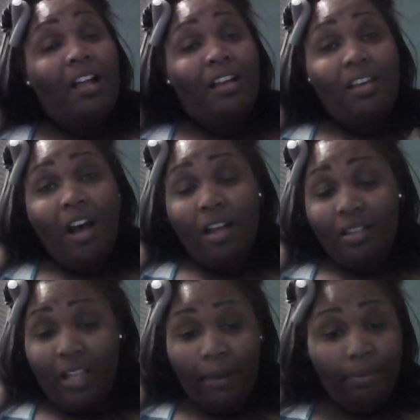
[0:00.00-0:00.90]
Y'all
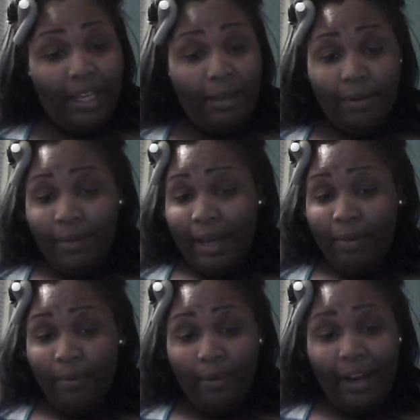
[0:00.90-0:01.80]
stop blaming
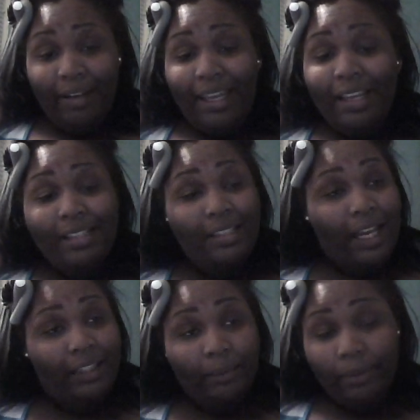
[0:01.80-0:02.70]
Bobby Brown. He is
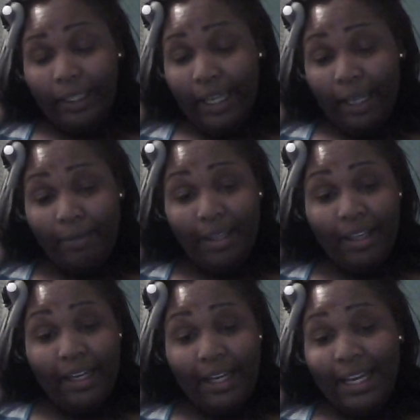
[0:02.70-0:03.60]
not the blame.
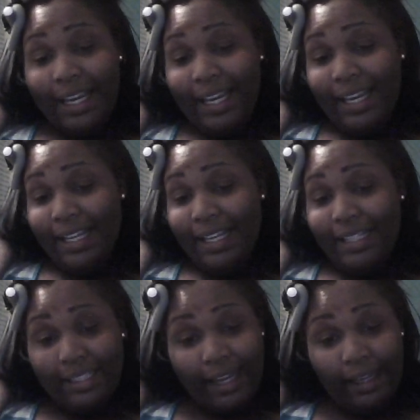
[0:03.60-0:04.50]
He is
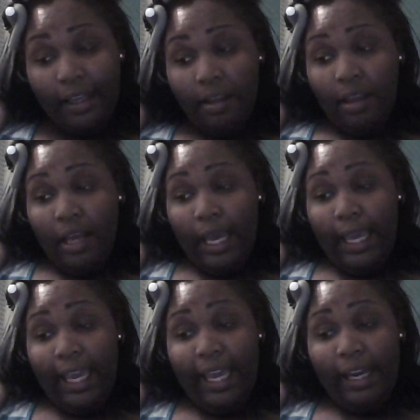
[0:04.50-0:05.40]
not.
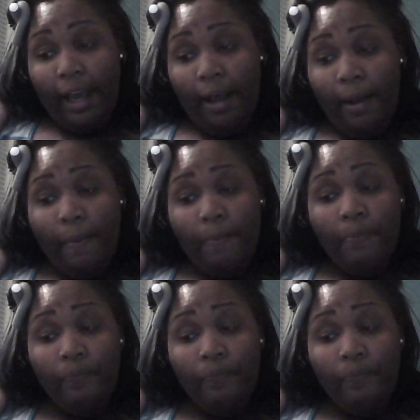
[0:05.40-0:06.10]
And